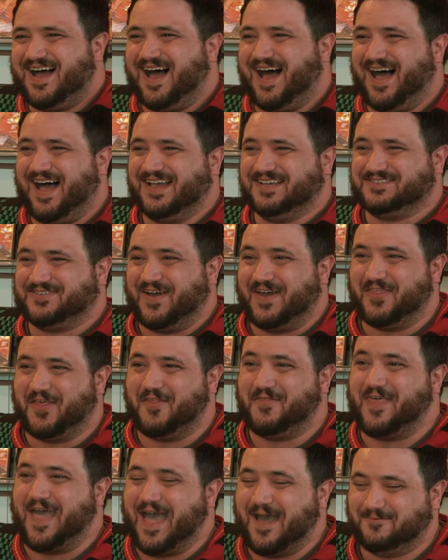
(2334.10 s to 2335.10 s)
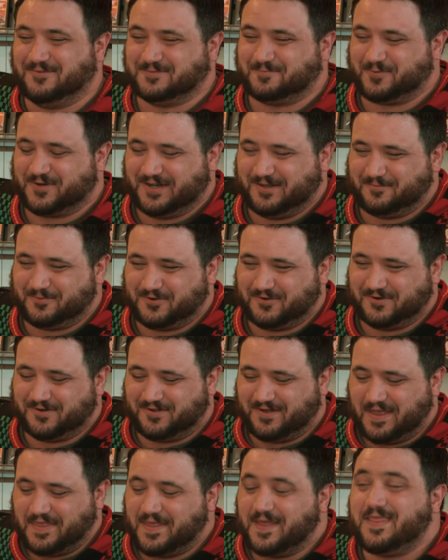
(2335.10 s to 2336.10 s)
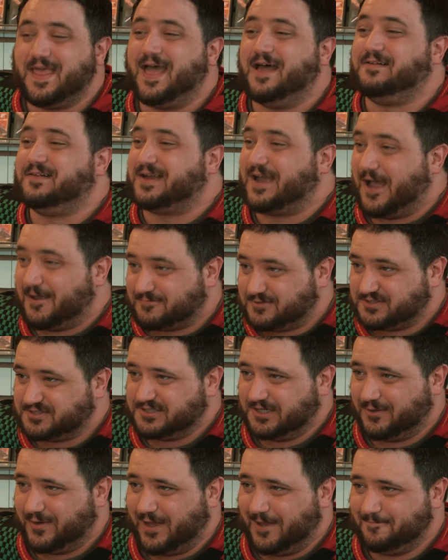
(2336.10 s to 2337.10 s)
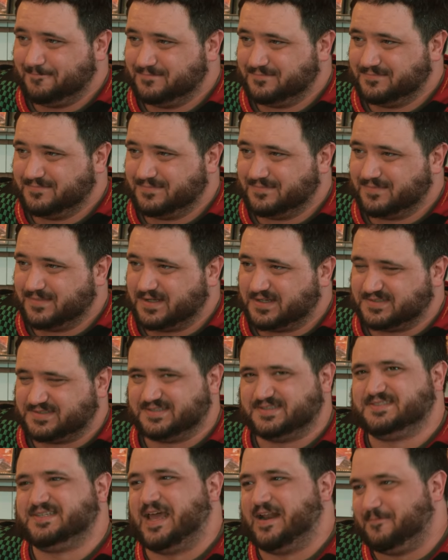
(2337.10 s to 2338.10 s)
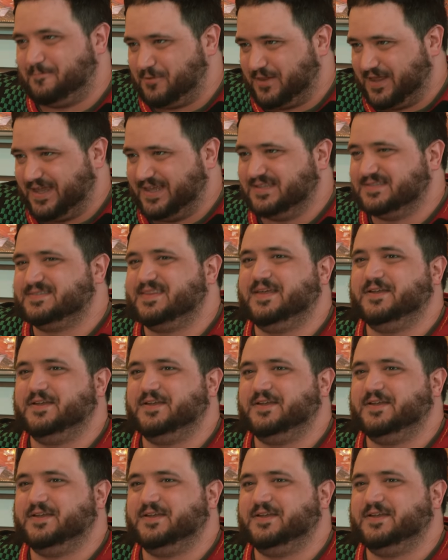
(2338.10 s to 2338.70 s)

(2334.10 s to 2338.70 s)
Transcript: uh, so I thought that was pretty brutal. And then the helicopters show up. Because instead yeah. of planes,